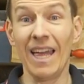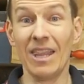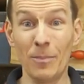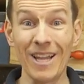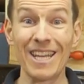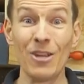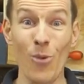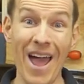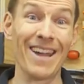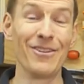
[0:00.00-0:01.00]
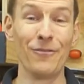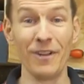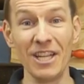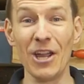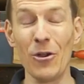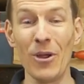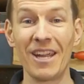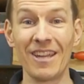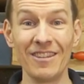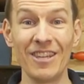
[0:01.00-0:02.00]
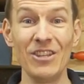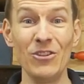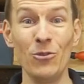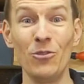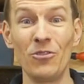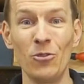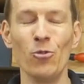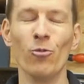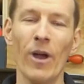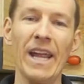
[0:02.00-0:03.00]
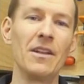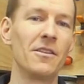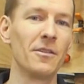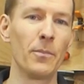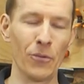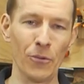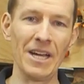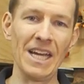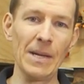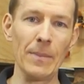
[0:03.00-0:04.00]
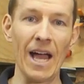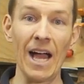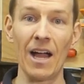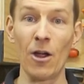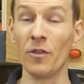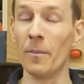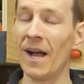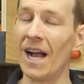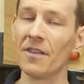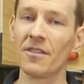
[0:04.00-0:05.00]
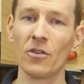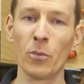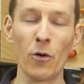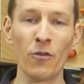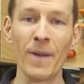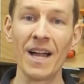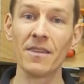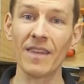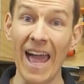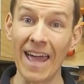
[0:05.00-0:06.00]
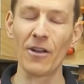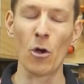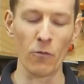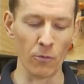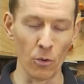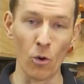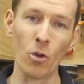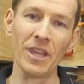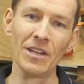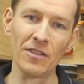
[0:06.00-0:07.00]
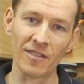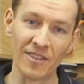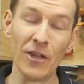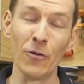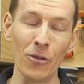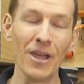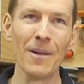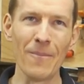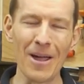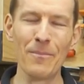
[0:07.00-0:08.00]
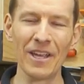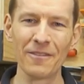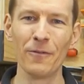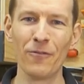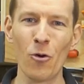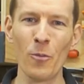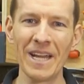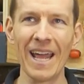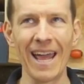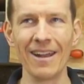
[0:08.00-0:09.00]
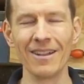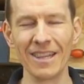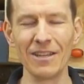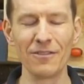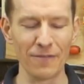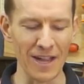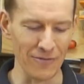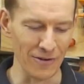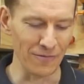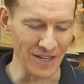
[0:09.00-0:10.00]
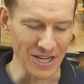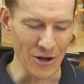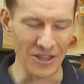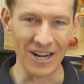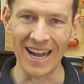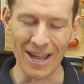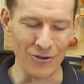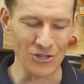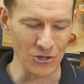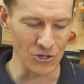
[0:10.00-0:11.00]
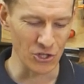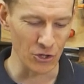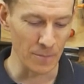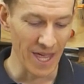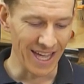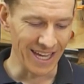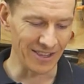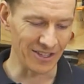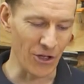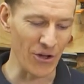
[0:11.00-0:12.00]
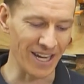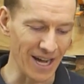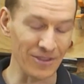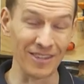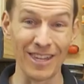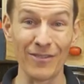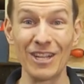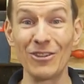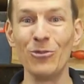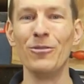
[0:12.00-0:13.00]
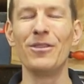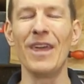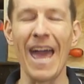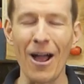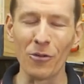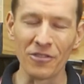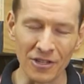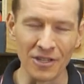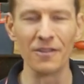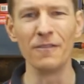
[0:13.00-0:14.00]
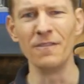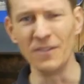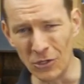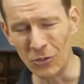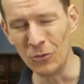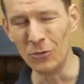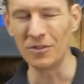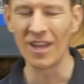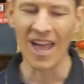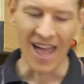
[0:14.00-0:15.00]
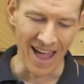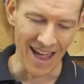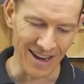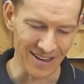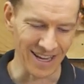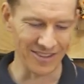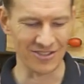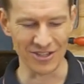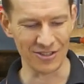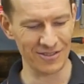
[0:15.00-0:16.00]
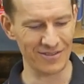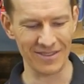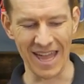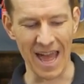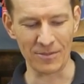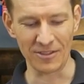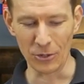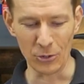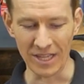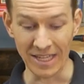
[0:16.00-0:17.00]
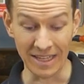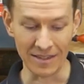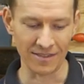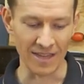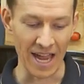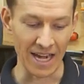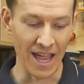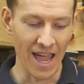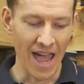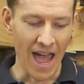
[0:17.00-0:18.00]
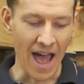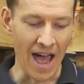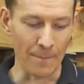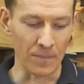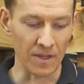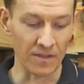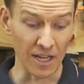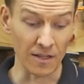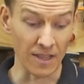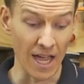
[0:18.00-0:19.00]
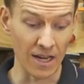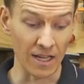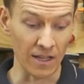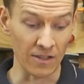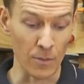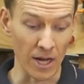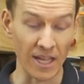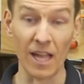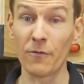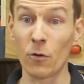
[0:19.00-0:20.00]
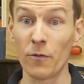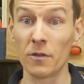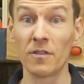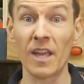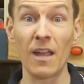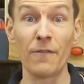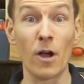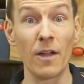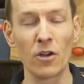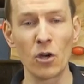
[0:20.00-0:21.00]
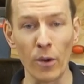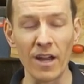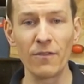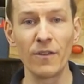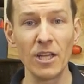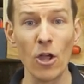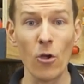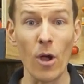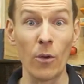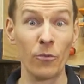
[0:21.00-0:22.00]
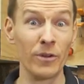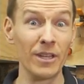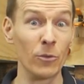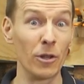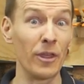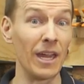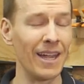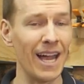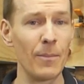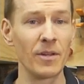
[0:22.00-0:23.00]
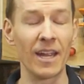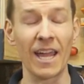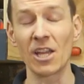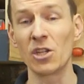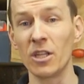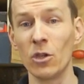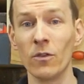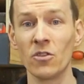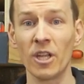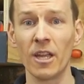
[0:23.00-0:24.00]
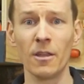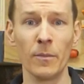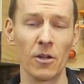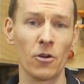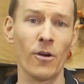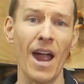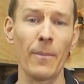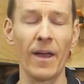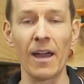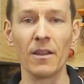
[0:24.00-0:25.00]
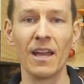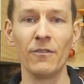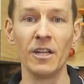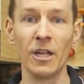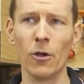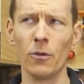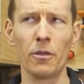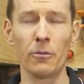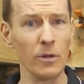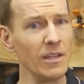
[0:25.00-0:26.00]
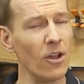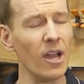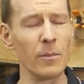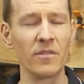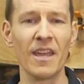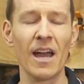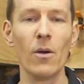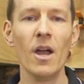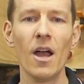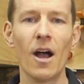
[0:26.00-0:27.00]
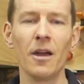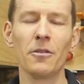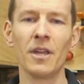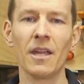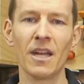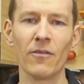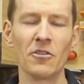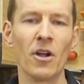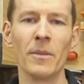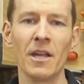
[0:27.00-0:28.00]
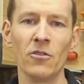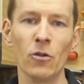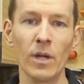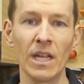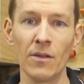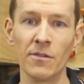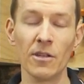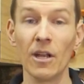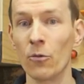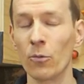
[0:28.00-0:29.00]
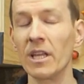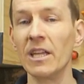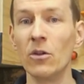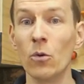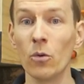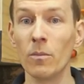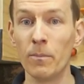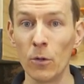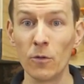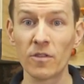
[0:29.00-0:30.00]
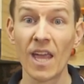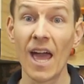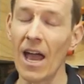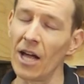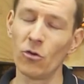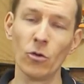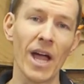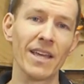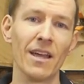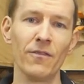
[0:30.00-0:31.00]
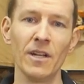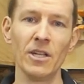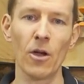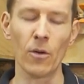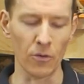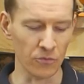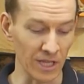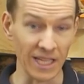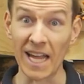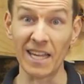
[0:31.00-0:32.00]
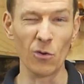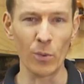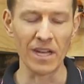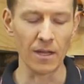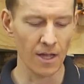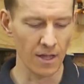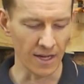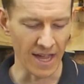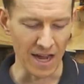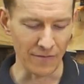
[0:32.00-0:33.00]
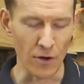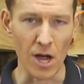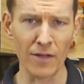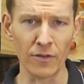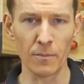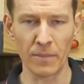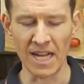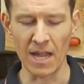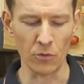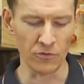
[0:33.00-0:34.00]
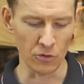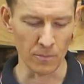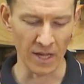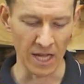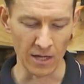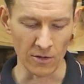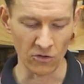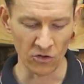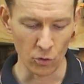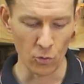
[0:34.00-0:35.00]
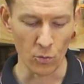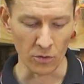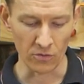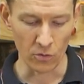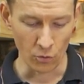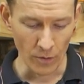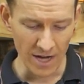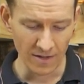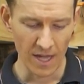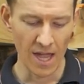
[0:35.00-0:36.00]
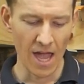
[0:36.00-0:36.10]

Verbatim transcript: the bloody wagon of video continues to reign supreme uh, over the past 12 months and overall it is still my best performing and least favourite video that I have on YouTube. It's clocking up to 72,000 views and that's just absolutely insane. Um, second to that is my K4 versus K5 Kreg video. I really want to thank Carbatec actually who have shared the McCrap out of that video three times now, I think, and every time they do it gives it a really good boost and I do like that video. I was really lucky to win the K5 and being able to compare the two was great.